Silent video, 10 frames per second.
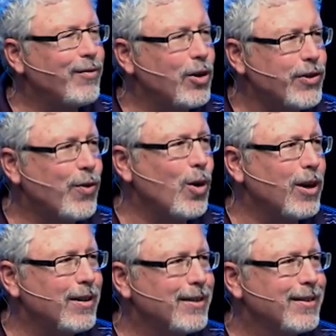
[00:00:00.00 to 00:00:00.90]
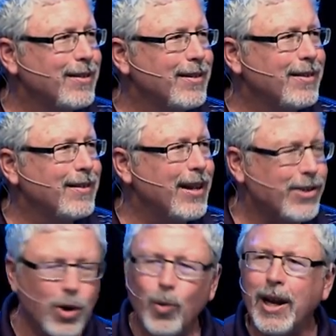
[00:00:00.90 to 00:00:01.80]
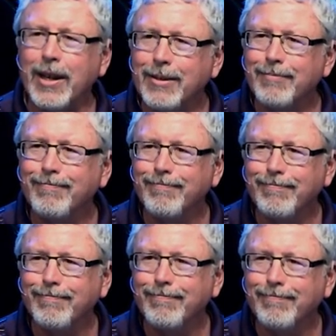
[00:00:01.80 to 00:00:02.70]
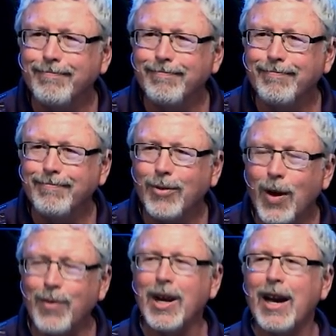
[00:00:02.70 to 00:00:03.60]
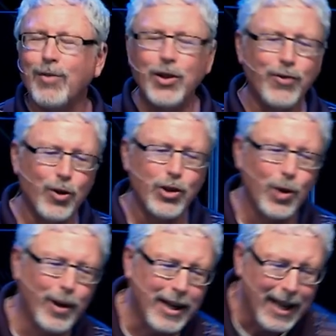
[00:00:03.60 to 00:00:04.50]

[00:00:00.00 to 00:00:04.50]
votes for is going to win. Whoever God votes for is going to win.